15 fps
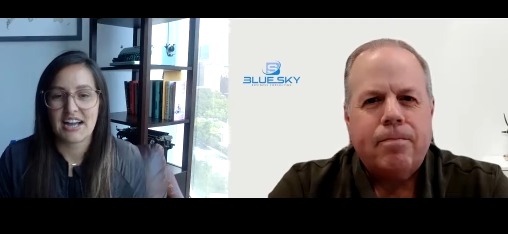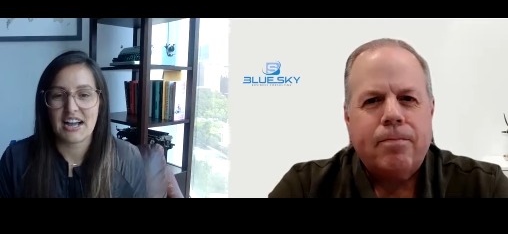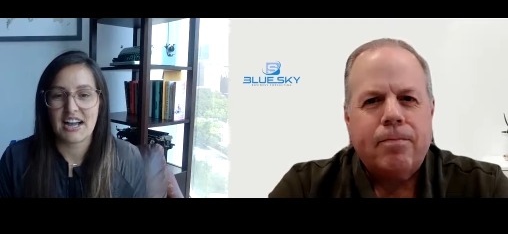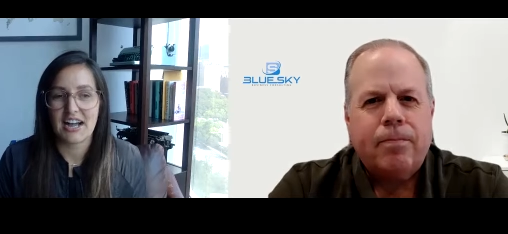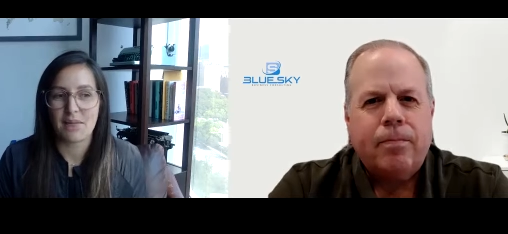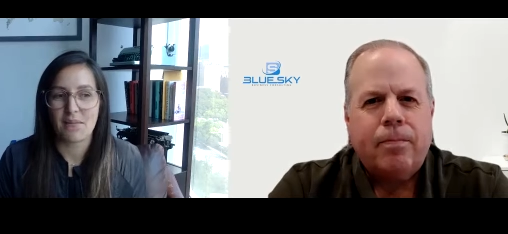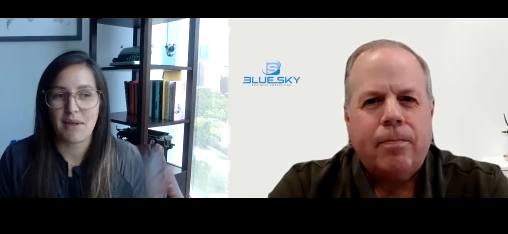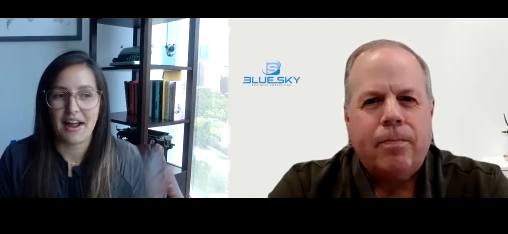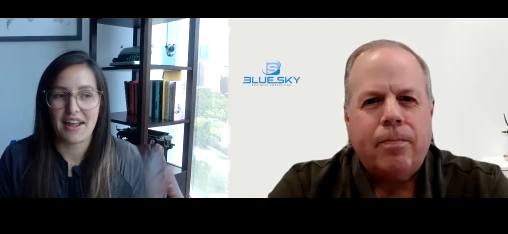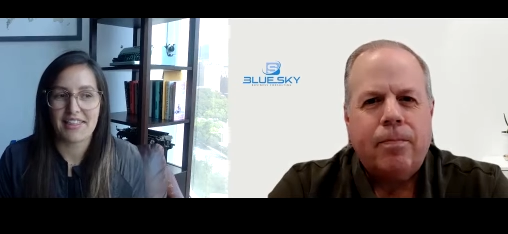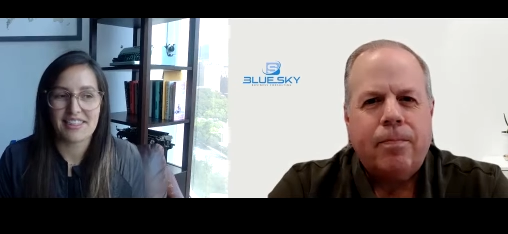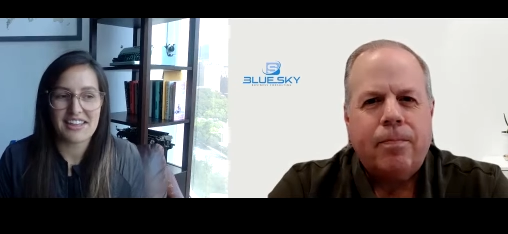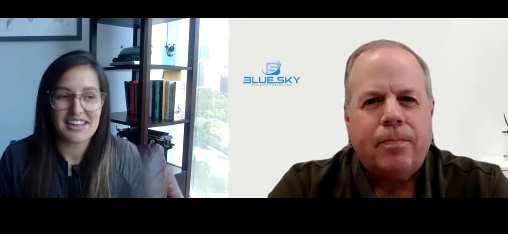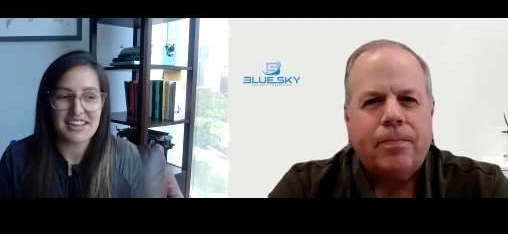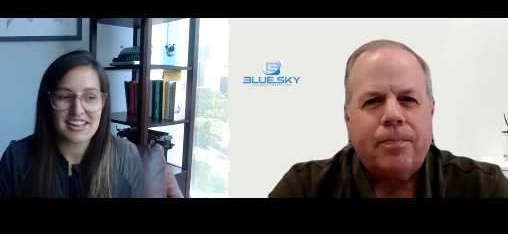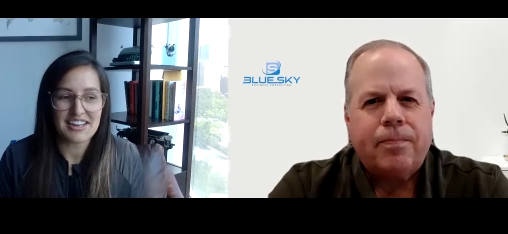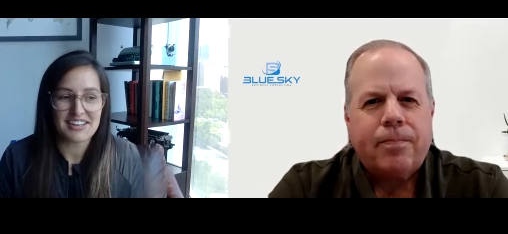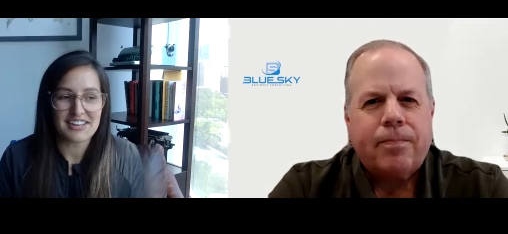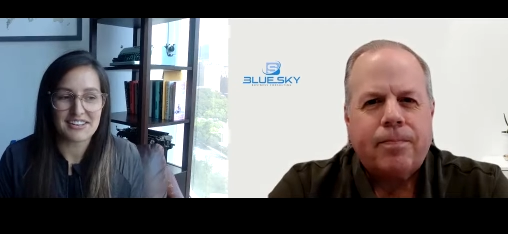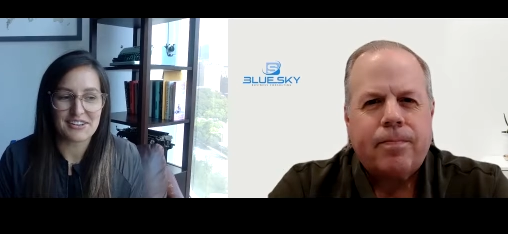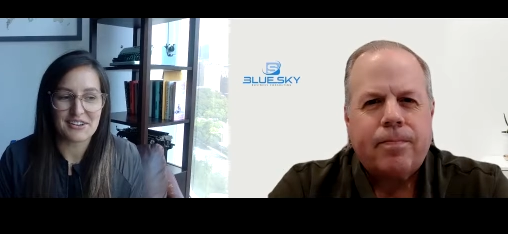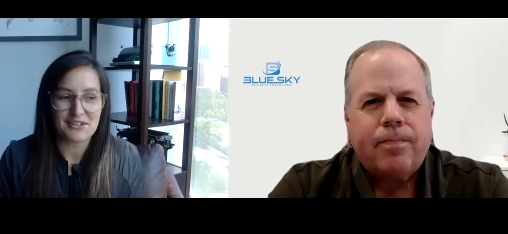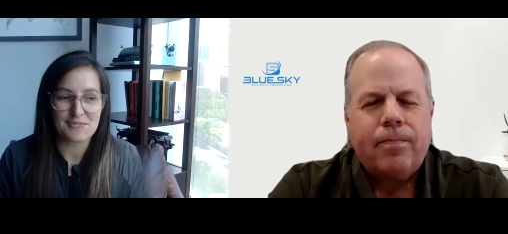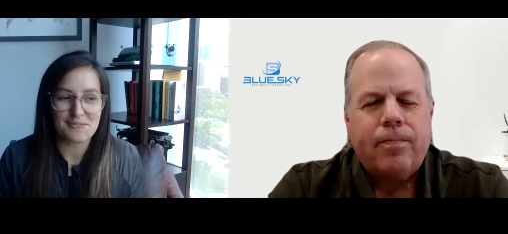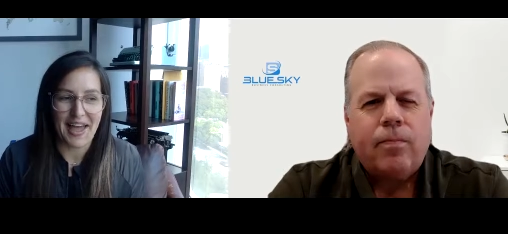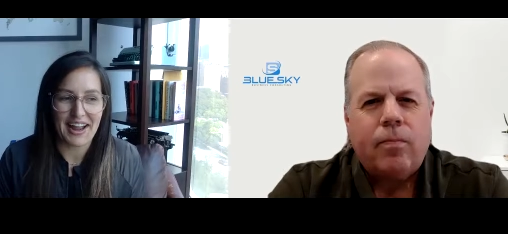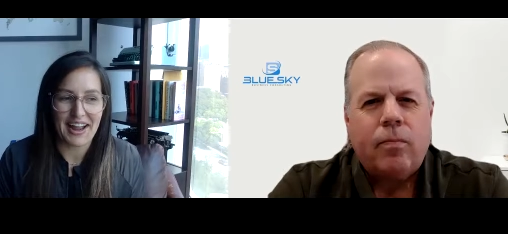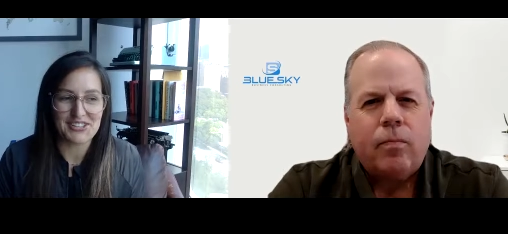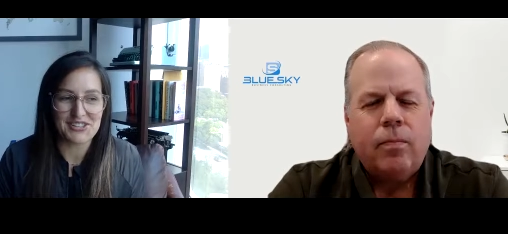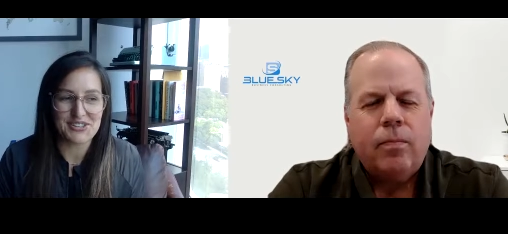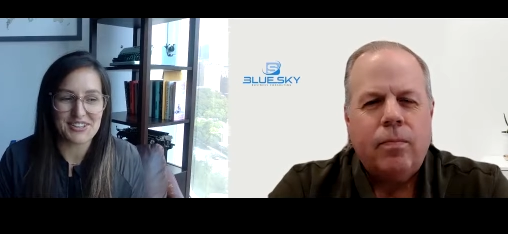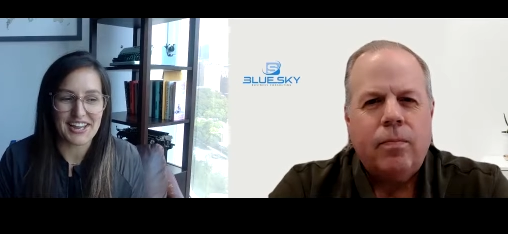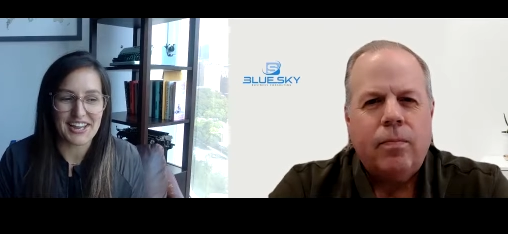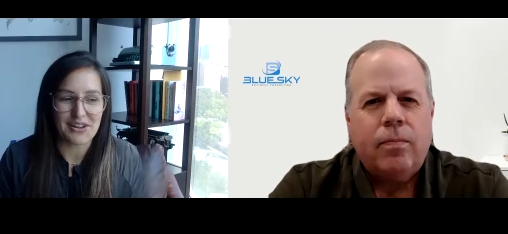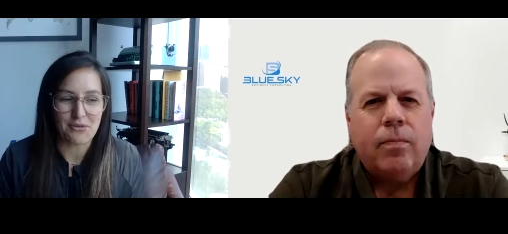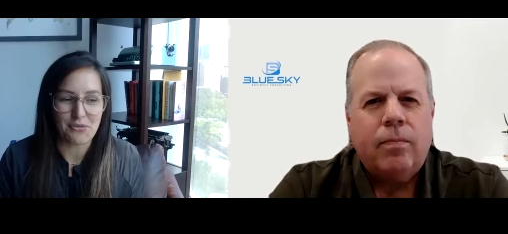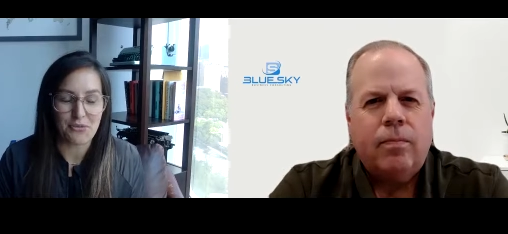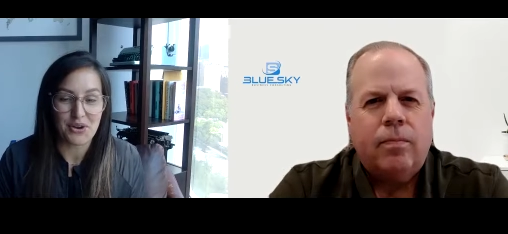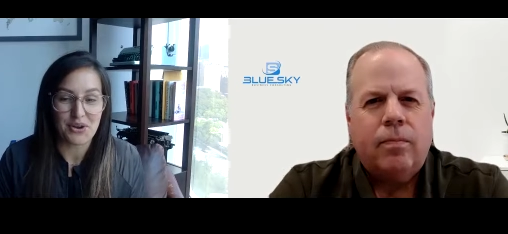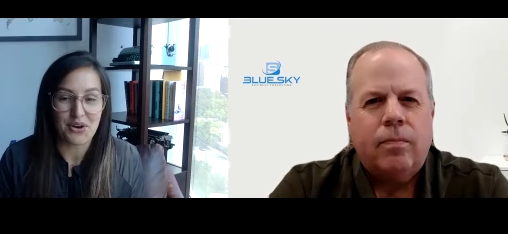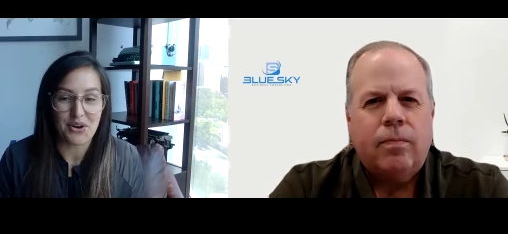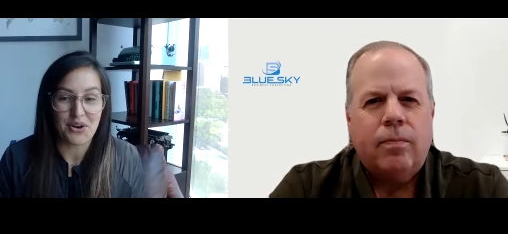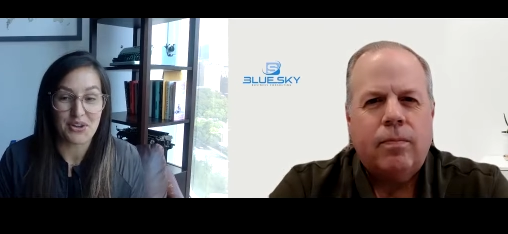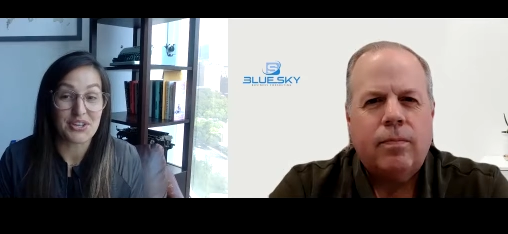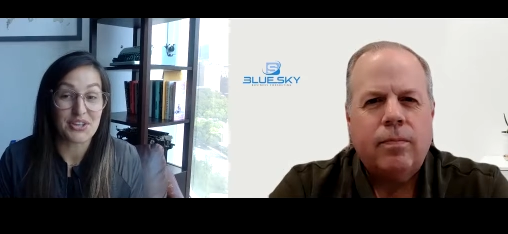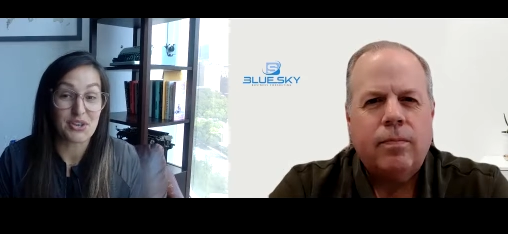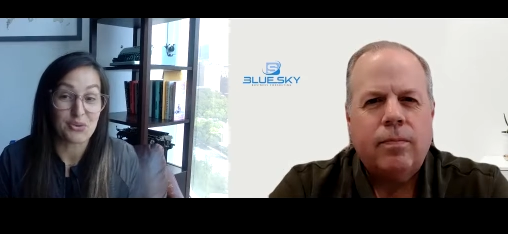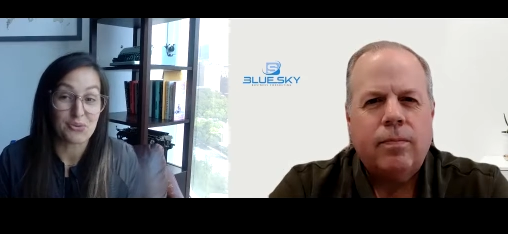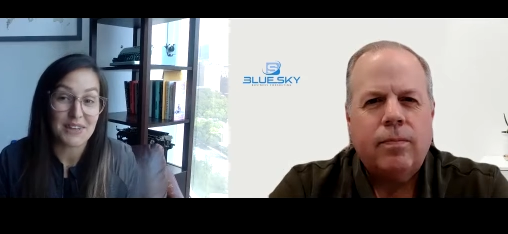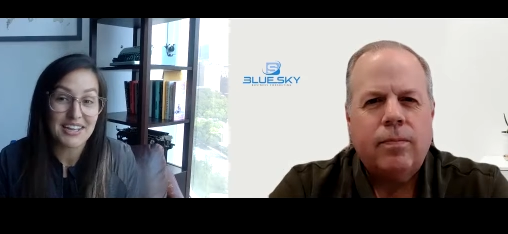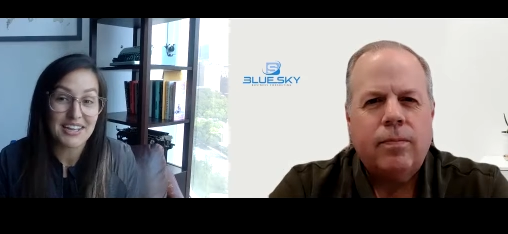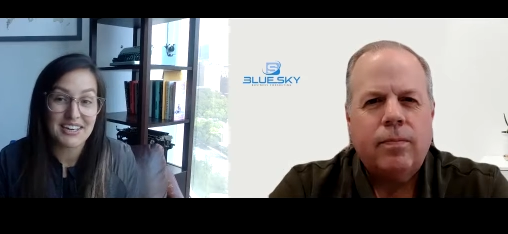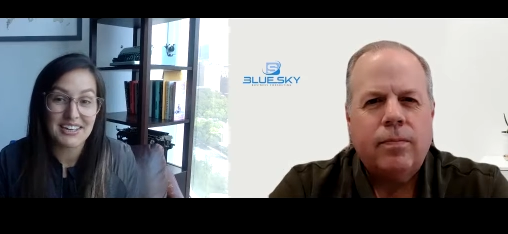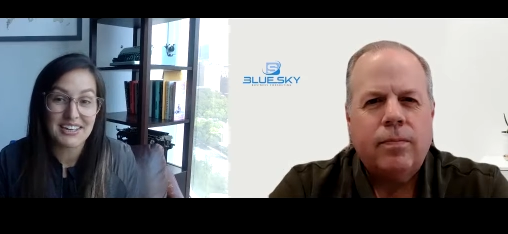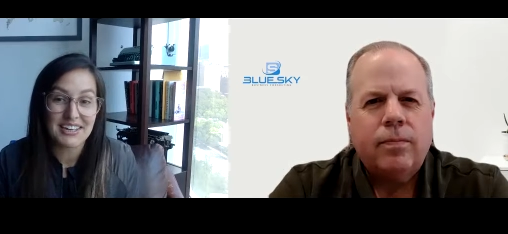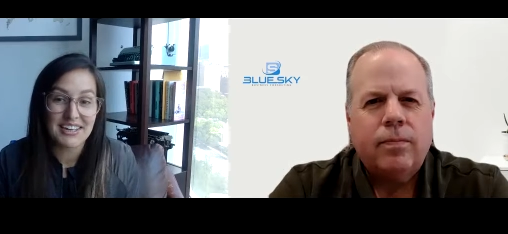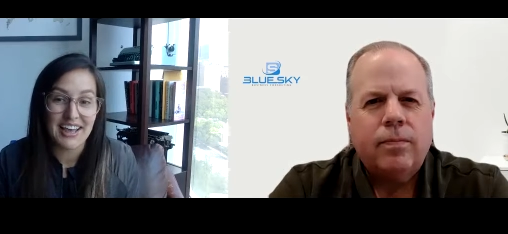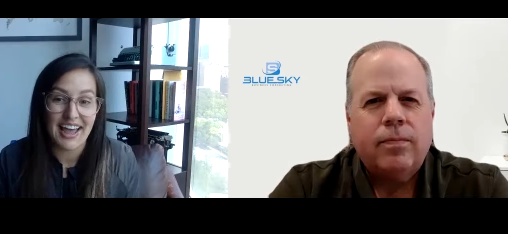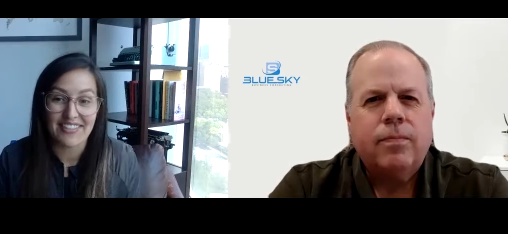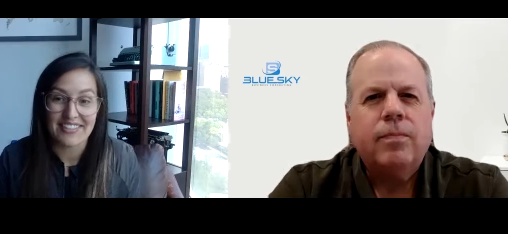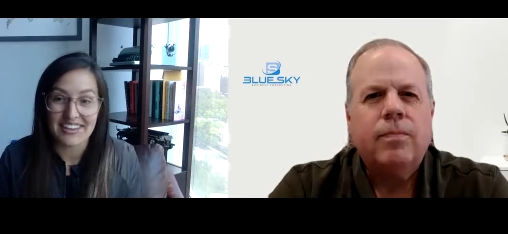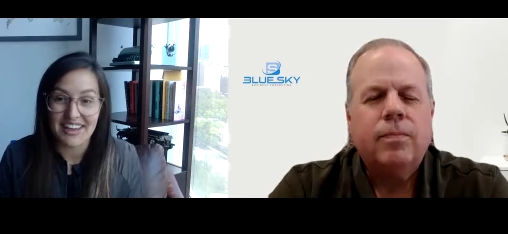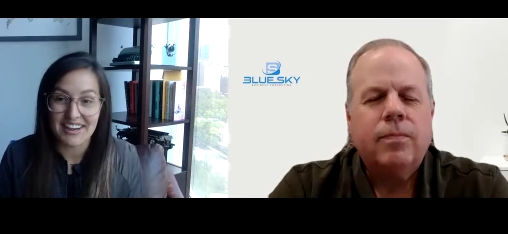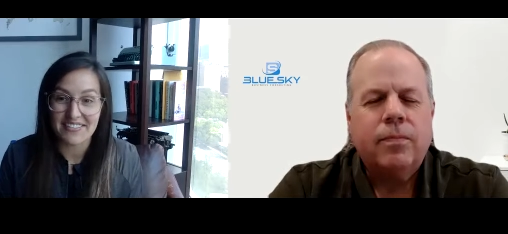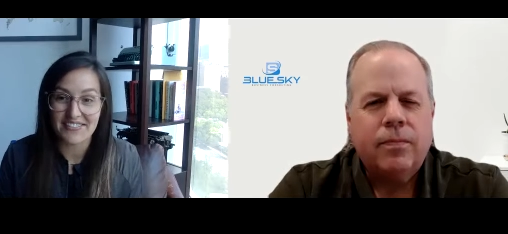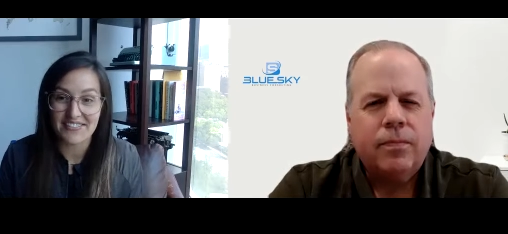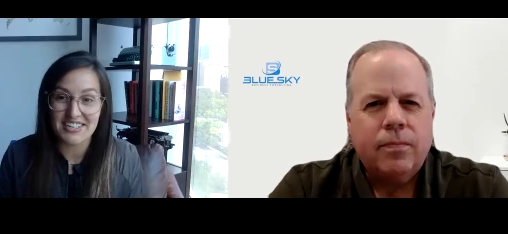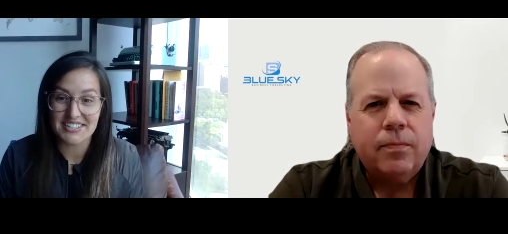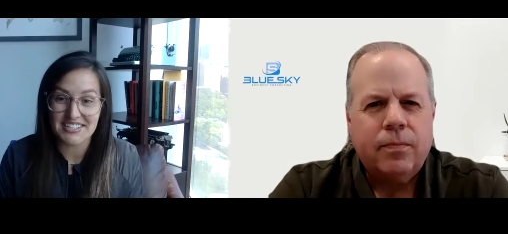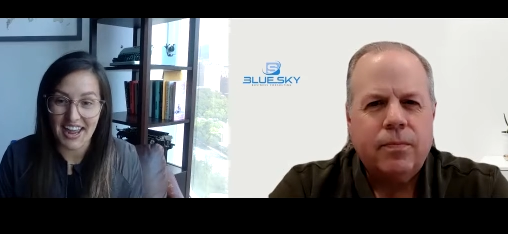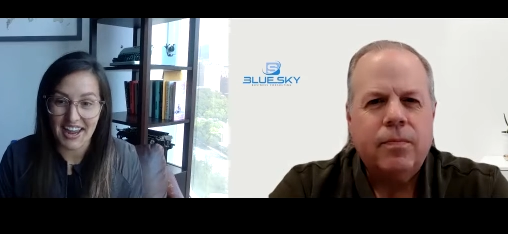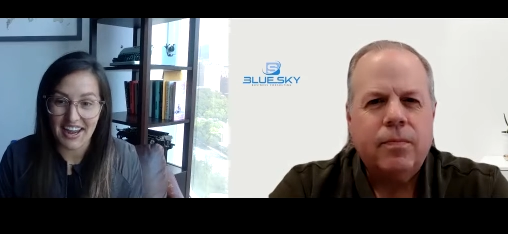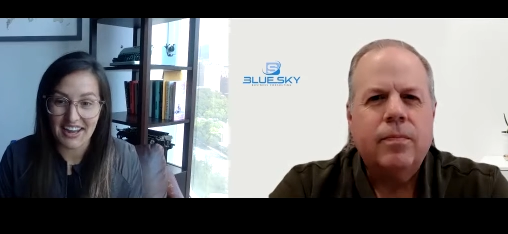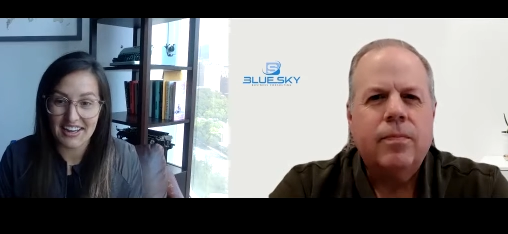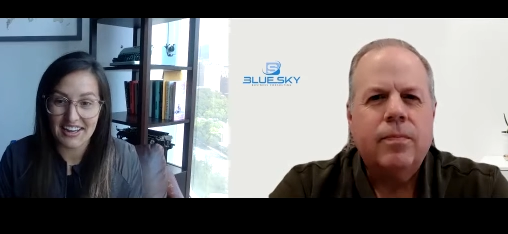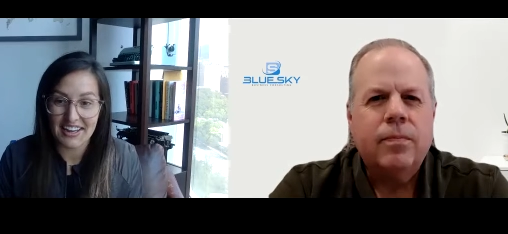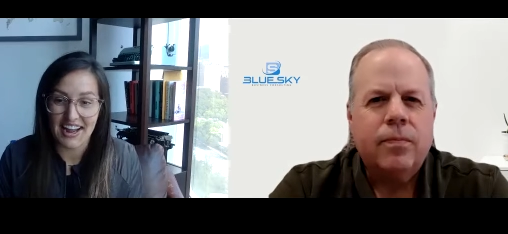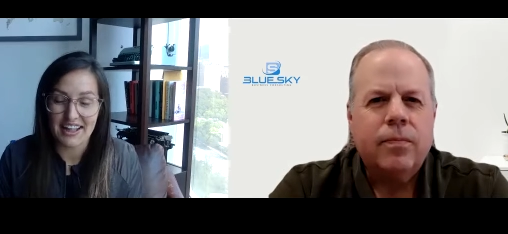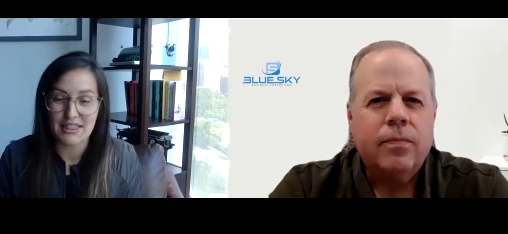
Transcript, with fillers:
Speaker 1: Um, I think it goes back to like, we are all human at the end of the day.